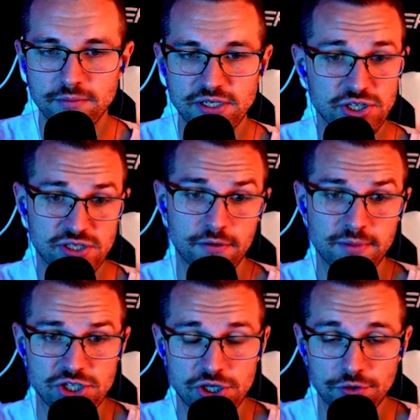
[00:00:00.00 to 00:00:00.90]
just from
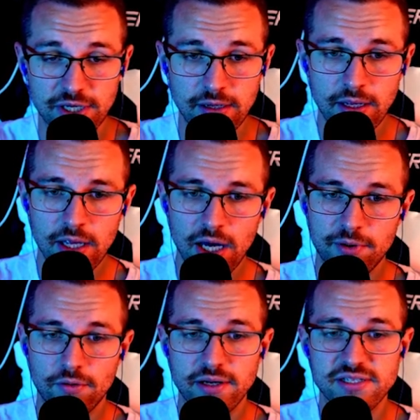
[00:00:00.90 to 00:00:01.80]
the shielding.
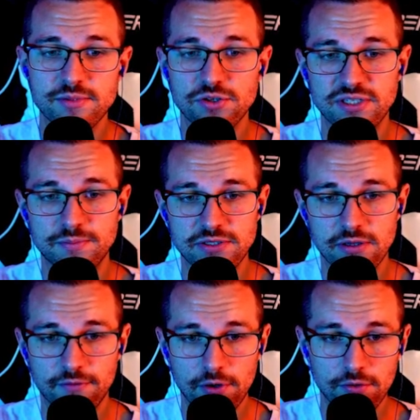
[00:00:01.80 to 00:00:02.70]
But a lot of times you'll dip into
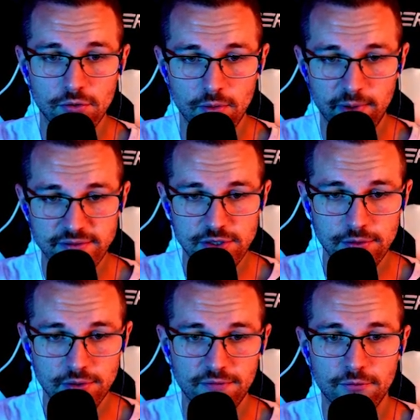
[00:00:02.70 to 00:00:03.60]
the vertical, and we have 2,
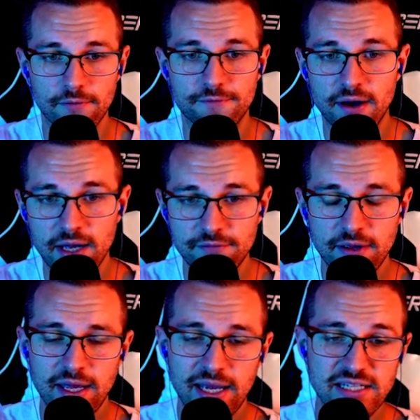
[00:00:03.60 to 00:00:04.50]
3, 4, 5.
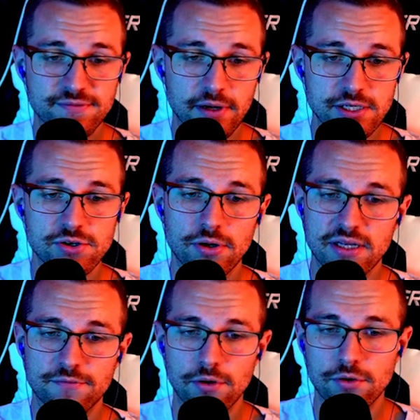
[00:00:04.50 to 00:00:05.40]
It gets very strong
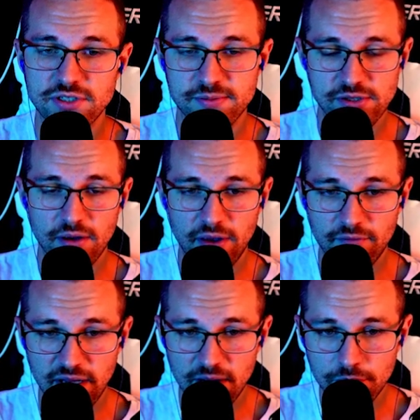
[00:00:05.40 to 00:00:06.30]
at the vertical, especially if you have
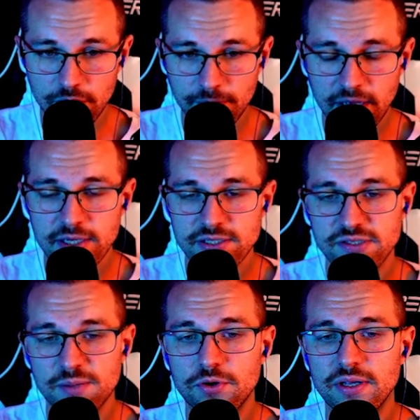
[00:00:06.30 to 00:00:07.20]
an emblem. So
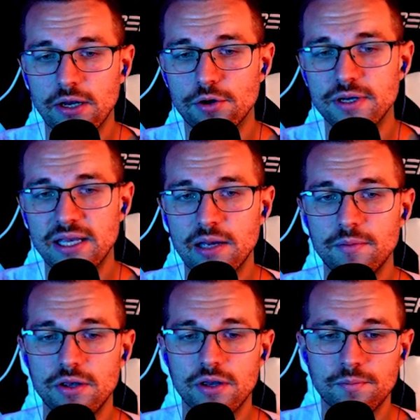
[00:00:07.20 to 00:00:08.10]
typically in the early game,
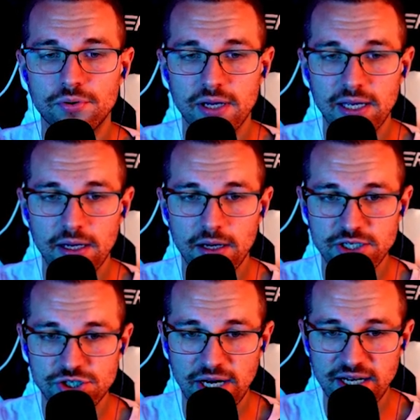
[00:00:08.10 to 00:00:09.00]
you can play
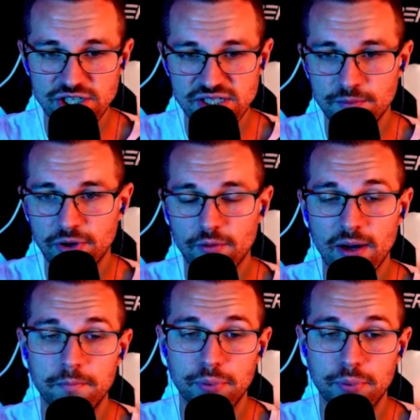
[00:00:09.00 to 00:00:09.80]
strategist and play around